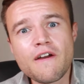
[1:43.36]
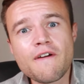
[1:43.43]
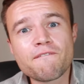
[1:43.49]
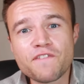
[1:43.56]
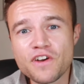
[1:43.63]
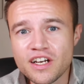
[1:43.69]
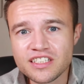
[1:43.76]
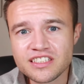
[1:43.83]

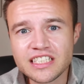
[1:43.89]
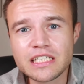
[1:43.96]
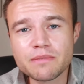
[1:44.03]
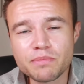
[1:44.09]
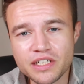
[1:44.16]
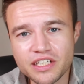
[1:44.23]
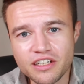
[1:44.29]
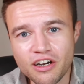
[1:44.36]
Firstly,
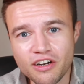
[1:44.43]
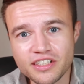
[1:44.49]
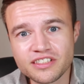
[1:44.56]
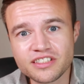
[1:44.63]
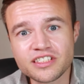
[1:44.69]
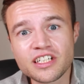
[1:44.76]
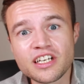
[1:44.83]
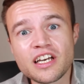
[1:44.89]

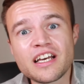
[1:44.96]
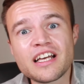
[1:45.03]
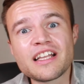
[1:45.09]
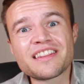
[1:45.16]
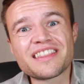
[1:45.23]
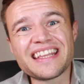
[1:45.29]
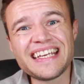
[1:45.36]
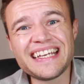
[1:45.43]
because
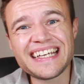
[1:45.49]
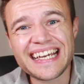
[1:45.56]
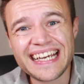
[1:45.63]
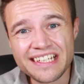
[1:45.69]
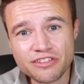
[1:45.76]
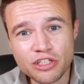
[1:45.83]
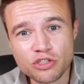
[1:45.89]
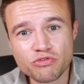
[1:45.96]
the
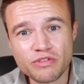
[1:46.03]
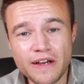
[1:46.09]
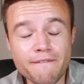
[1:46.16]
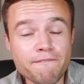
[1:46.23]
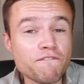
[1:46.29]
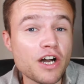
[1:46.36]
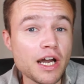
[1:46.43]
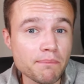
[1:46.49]
interest rate
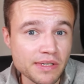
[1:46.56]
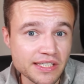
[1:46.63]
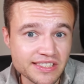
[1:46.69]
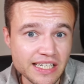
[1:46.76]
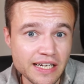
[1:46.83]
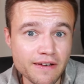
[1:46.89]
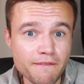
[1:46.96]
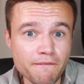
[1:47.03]

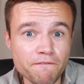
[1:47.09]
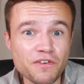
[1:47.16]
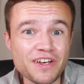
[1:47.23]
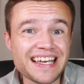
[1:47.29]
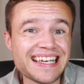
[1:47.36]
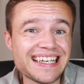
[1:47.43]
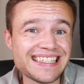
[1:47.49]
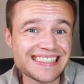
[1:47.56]
5% for
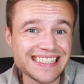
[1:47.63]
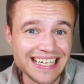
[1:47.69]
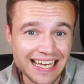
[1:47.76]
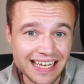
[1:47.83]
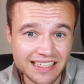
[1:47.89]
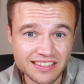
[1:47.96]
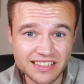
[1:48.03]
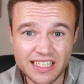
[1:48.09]
easy
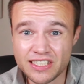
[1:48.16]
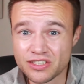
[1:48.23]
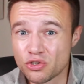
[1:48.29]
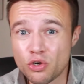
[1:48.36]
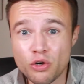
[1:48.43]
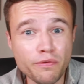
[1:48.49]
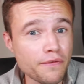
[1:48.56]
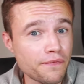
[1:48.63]
access
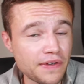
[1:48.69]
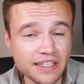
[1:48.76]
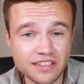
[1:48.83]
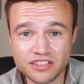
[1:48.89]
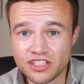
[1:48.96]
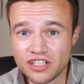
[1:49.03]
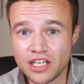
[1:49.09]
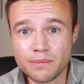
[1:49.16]
or for
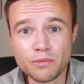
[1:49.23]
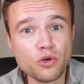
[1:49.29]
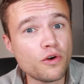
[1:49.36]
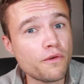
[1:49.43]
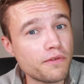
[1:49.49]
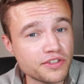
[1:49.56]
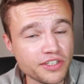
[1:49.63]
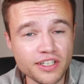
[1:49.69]
fixed term or
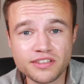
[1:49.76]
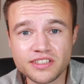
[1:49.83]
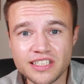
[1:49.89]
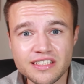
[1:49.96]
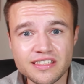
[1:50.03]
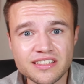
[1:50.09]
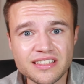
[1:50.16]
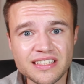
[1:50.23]
for
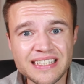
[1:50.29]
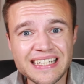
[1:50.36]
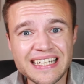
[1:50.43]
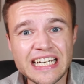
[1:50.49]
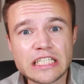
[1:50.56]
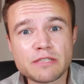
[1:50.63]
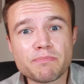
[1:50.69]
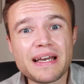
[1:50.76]
notice
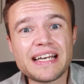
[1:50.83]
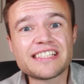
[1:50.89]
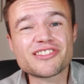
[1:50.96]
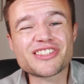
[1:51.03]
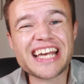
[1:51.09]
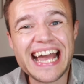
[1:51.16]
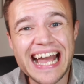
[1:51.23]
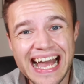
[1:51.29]
is based
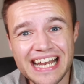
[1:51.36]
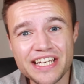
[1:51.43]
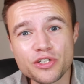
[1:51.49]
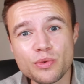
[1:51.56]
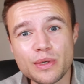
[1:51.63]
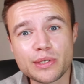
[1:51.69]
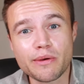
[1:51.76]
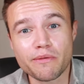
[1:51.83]
on an
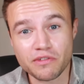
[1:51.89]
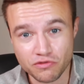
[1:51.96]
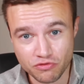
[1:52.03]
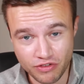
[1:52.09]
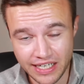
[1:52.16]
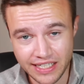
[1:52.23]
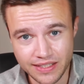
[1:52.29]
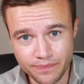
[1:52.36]
annual equivalent
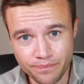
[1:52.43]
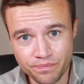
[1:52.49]
rate.